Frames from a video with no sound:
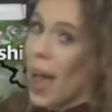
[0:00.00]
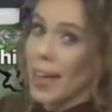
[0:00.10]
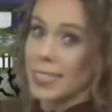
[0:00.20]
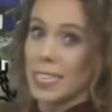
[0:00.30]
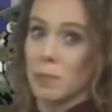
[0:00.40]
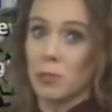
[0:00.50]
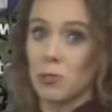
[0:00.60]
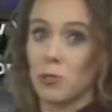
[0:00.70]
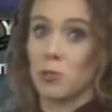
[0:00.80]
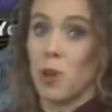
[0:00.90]
As
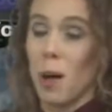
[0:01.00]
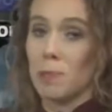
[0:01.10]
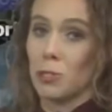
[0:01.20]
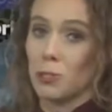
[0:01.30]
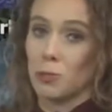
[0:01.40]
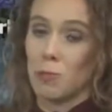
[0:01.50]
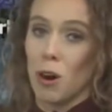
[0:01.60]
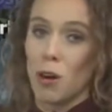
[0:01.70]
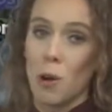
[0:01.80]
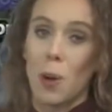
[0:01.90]
temperatures drop into
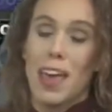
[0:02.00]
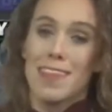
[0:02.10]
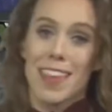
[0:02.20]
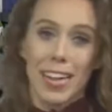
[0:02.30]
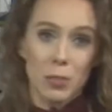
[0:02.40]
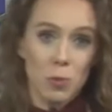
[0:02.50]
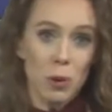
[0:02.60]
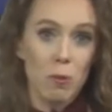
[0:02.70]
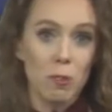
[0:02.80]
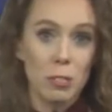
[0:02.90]
tomorrow, that's when
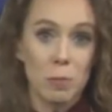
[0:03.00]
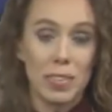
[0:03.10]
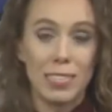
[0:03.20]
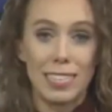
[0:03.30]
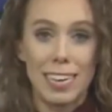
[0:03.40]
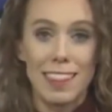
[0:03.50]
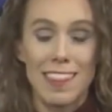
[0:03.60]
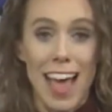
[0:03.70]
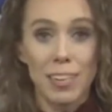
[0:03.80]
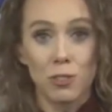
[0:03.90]
we're going to be seeing
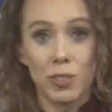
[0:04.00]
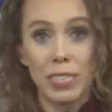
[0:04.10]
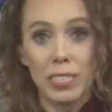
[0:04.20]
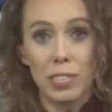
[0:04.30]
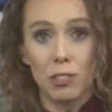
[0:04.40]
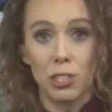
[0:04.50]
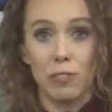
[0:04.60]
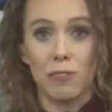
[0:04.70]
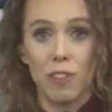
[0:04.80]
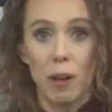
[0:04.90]
that transition
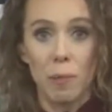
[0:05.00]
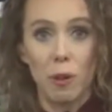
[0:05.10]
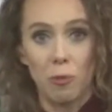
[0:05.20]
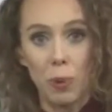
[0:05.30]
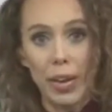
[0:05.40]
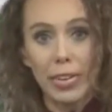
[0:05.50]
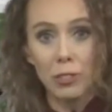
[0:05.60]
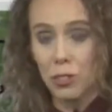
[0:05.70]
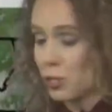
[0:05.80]
from rain to